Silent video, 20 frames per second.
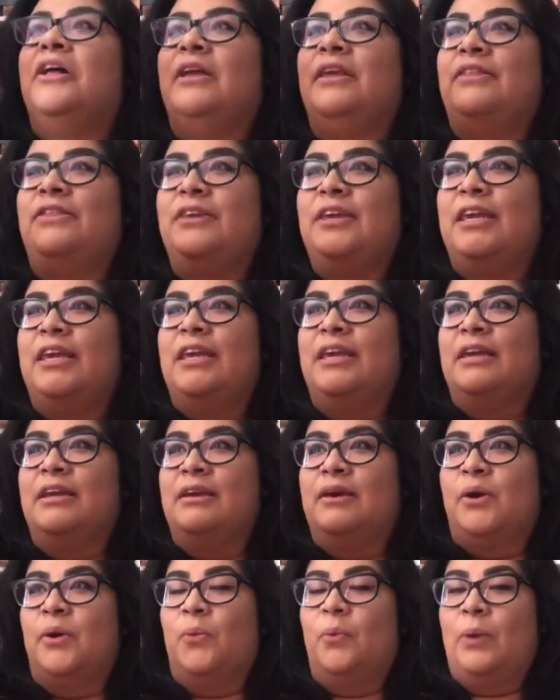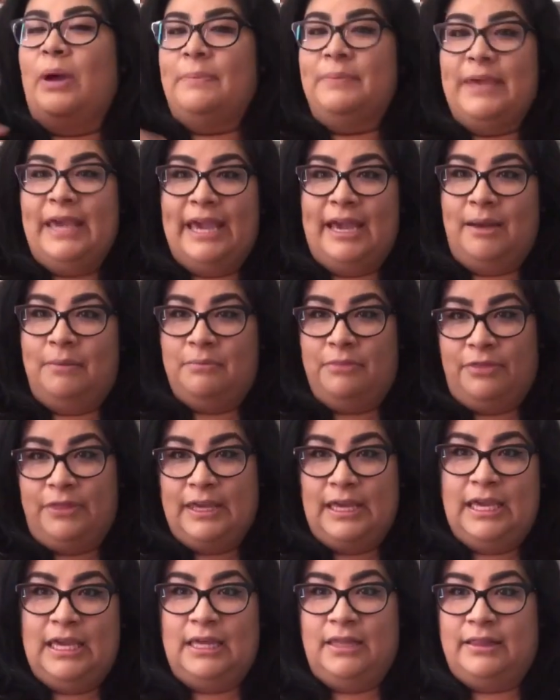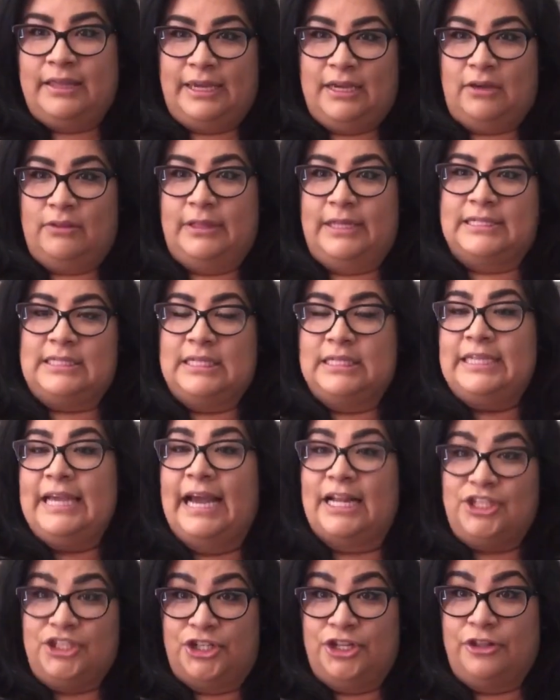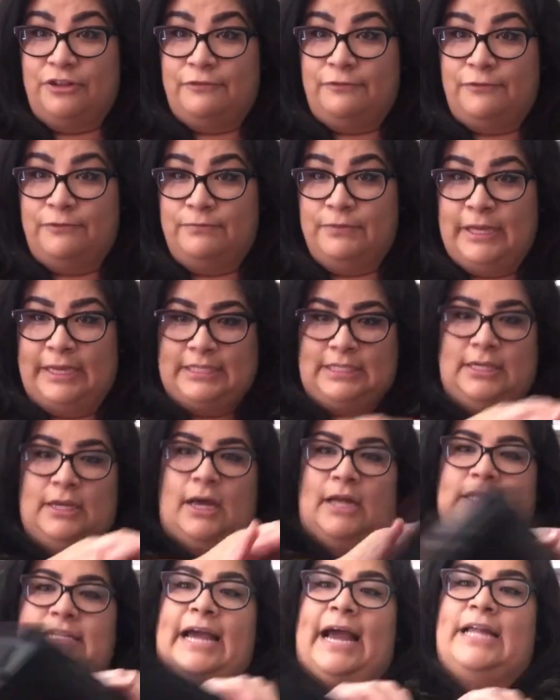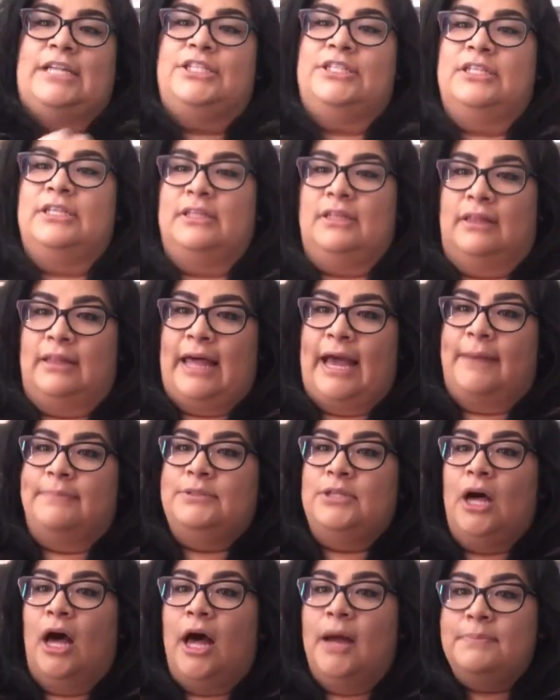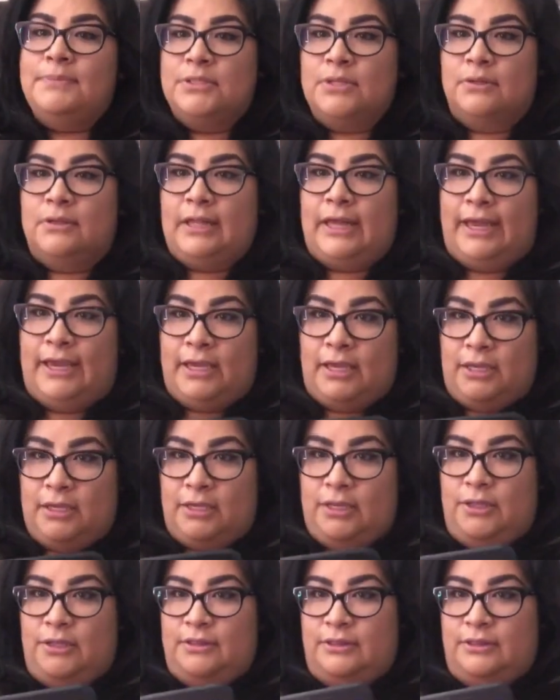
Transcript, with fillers: the webcam thingy like that's attached to the like attached to the laptop so like